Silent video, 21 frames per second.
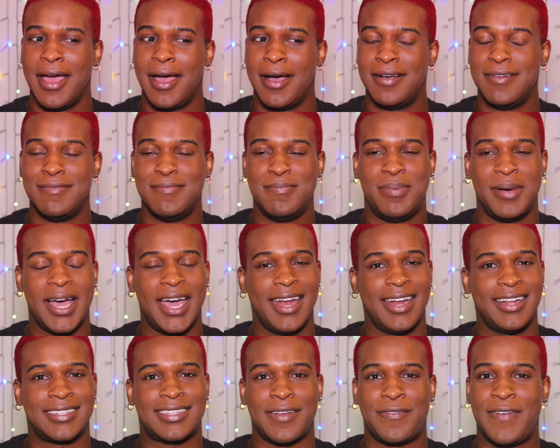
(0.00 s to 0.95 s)
But
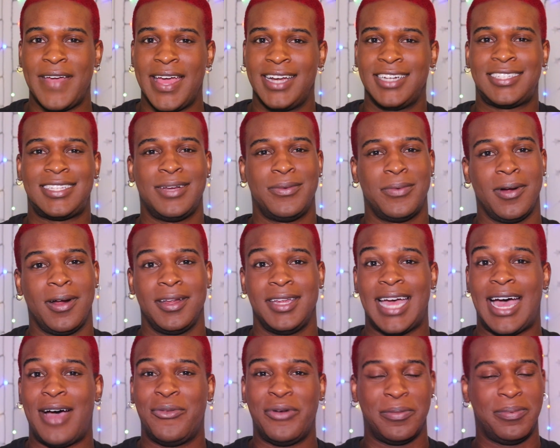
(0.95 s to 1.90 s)
it's a fantasy world,
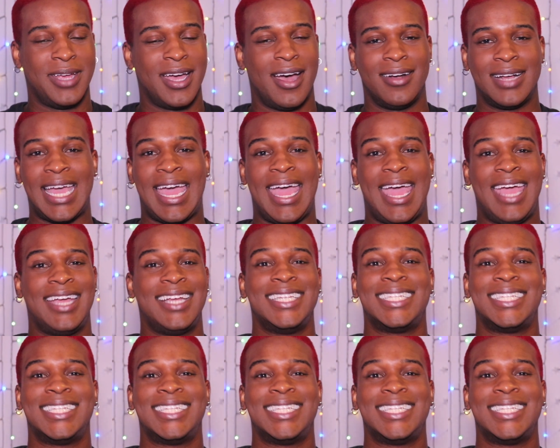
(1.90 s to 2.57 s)
y'all will be okay.